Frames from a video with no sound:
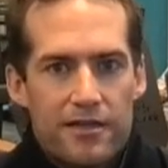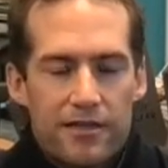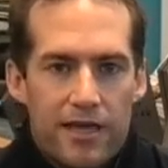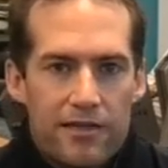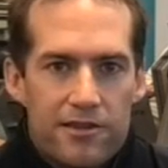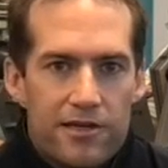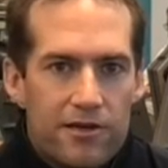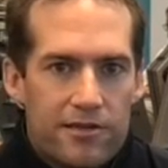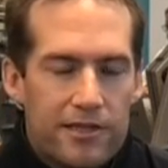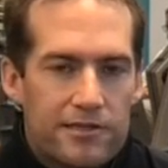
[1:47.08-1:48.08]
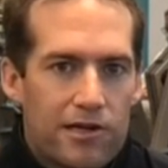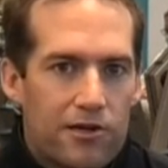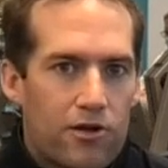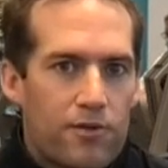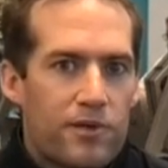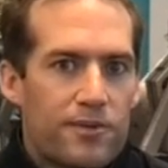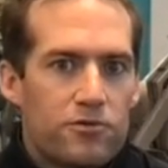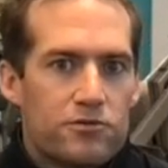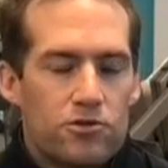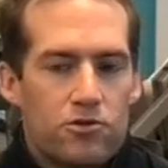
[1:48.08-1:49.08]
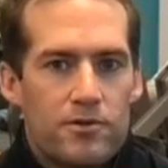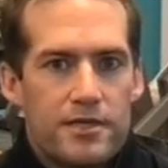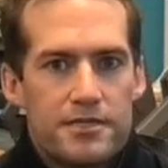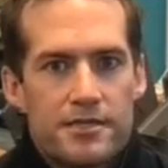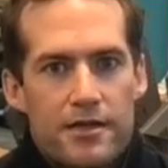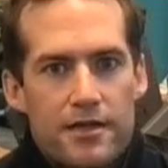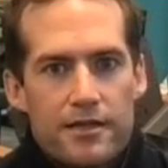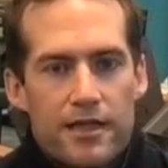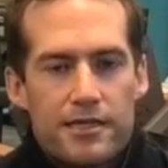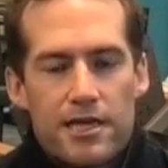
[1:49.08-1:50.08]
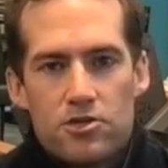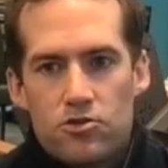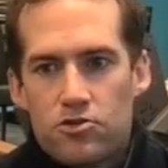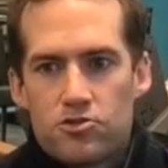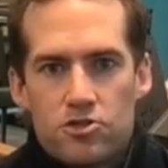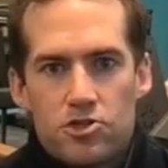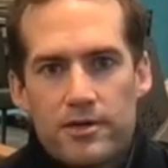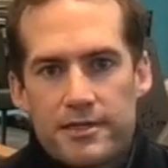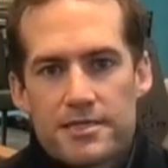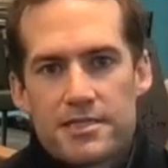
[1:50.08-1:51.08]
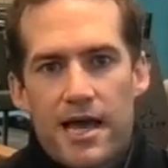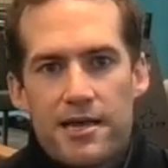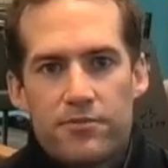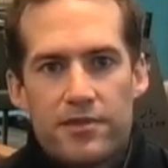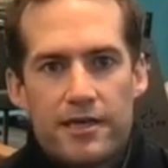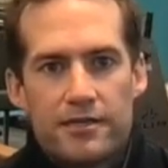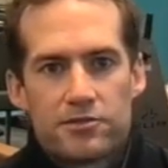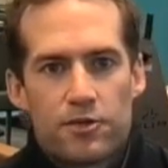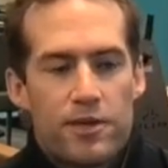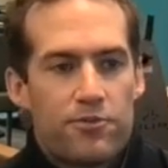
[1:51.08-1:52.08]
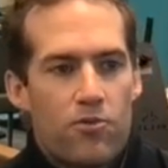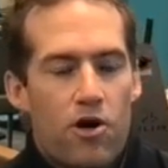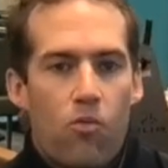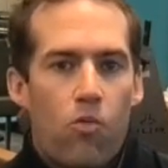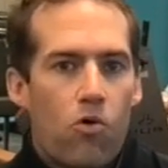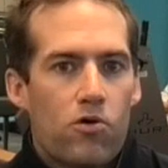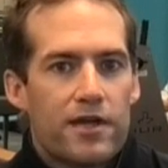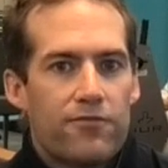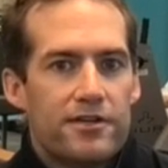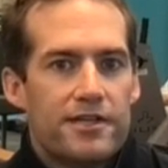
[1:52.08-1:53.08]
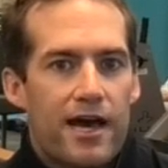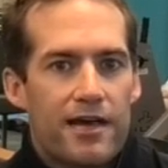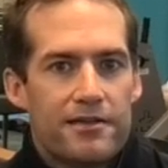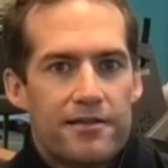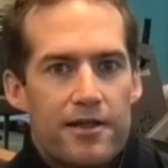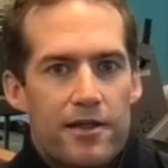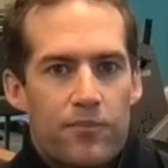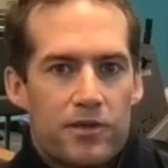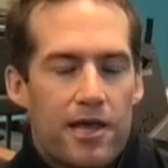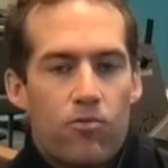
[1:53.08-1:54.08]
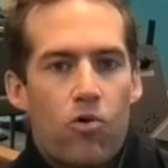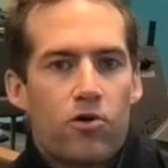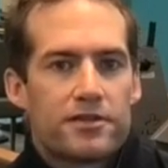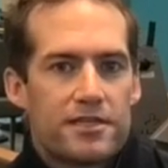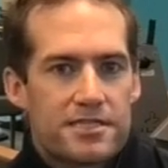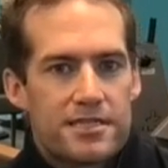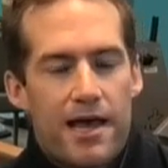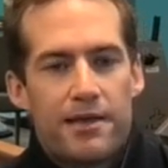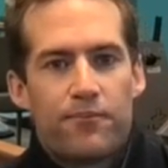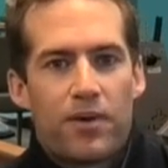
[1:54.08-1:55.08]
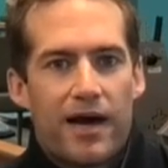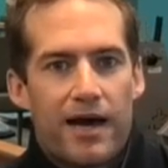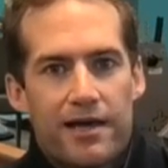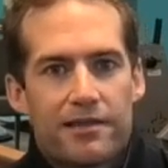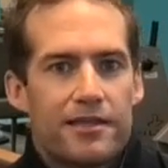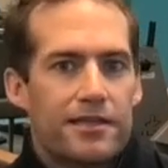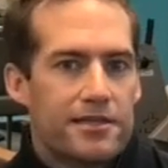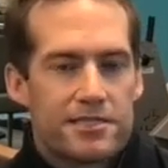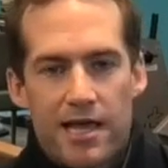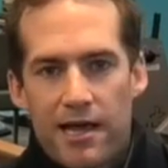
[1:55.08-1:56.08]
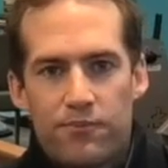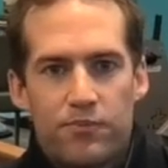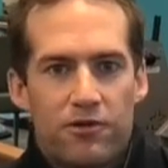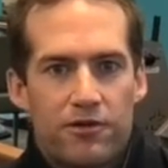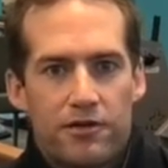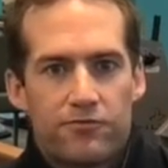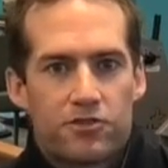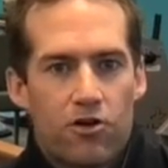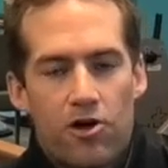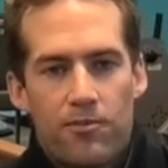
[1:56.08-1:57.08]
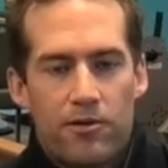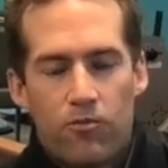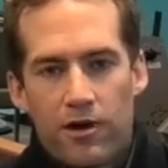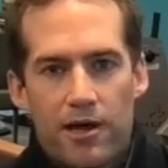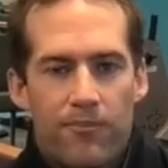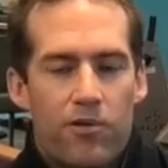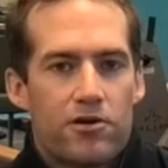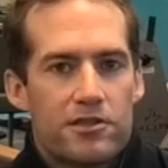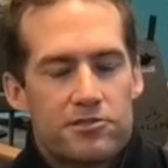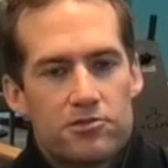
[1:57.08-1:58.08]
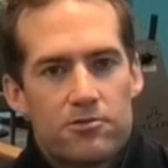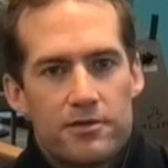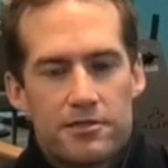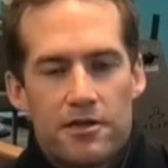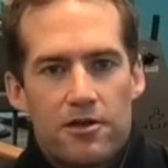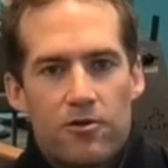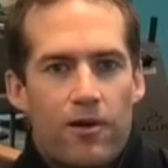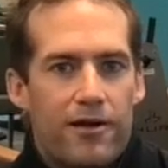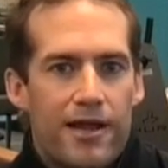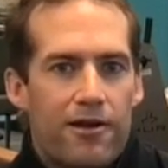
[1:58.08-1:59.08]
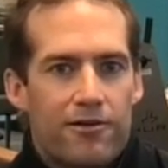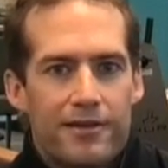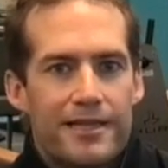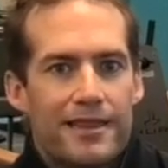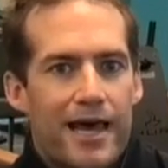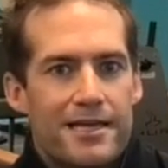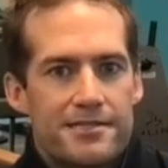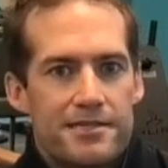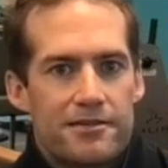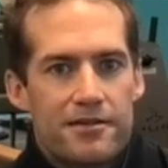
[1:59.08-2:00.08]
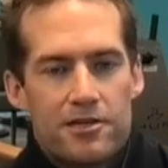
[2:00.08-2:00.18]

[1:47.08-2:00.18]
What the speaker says: The other thing I think that a lot of people do is they get used to doing the same thing. So people might walk every day, but they walk the same path in the same period of time. And what our bodies do is we're inherently lazy.